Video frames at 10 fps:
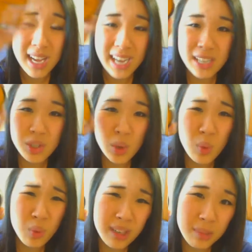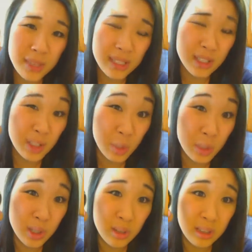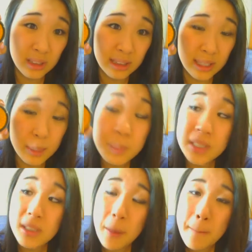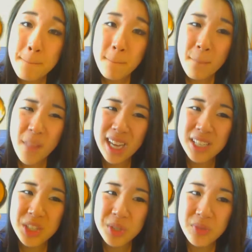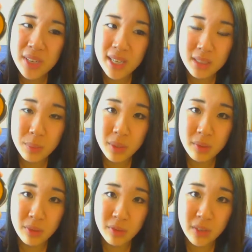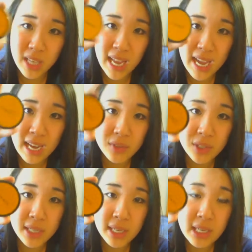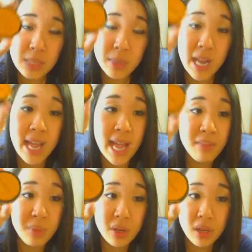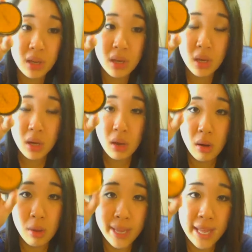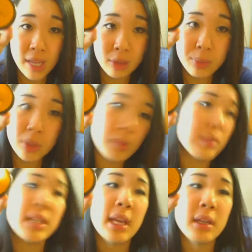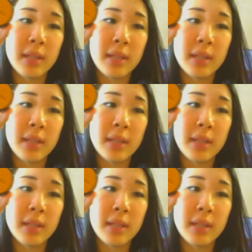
I don't recommend it so much on the lips. I do find it has a bit of a funny aftertaste, but I have put it on my elbows and